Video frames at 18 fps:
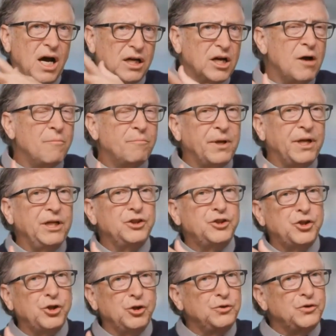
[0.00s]

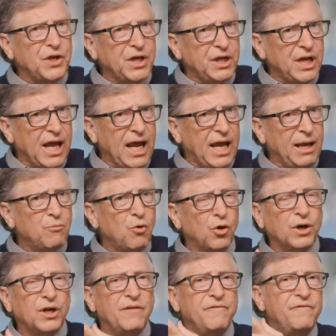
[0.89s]
companies using a
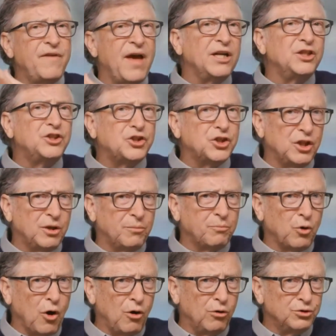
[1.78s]
more conventional
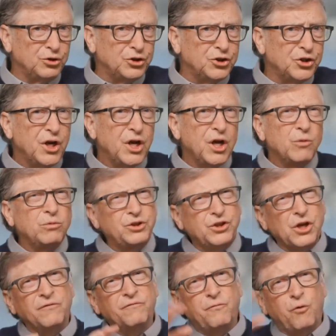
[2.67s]
approach,
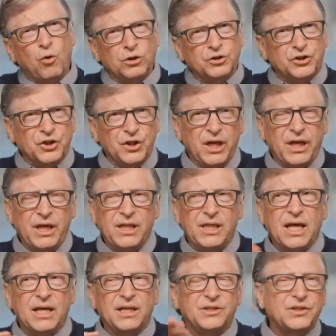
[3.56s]
which unfortunately
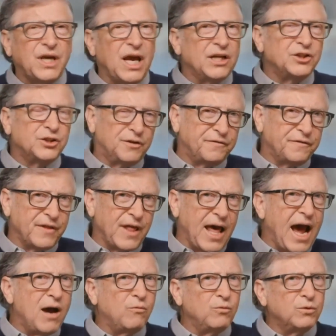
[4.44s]
the schedule for
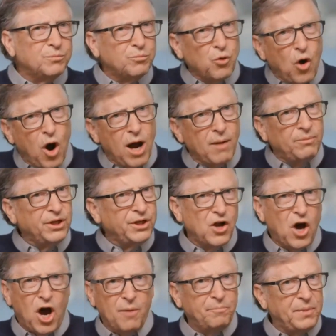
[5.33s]
that would
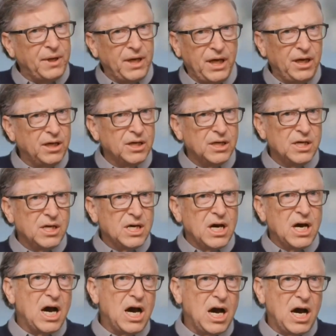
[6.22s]
probably not be
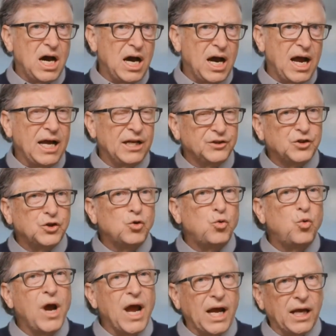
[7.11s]
as
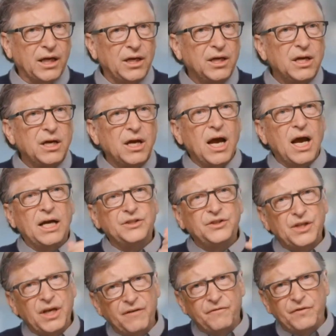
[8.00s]
quick
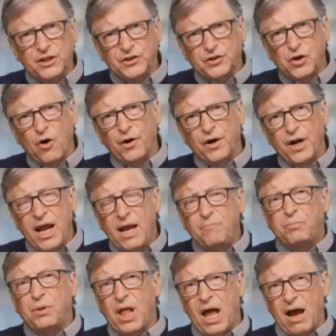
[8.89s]
as if this
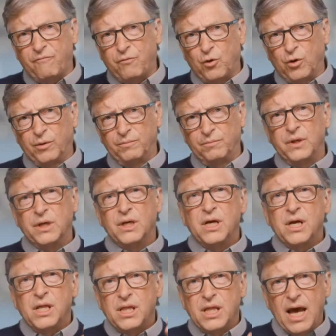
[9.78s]
RNA platform
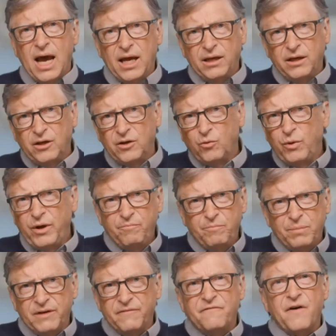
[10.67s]
that, you know,
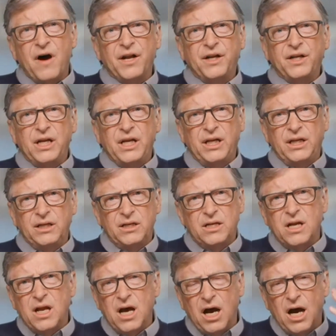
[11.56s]
we've been
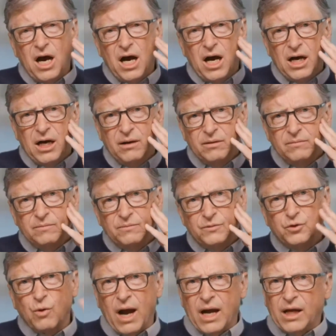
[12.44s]
funding
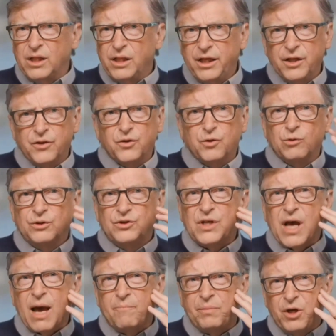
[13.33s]
directly and through
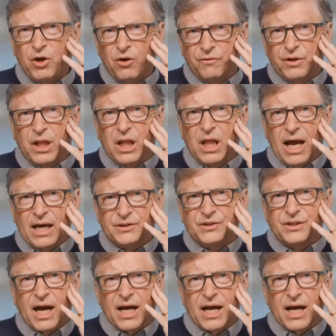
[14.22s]
CEPI over the last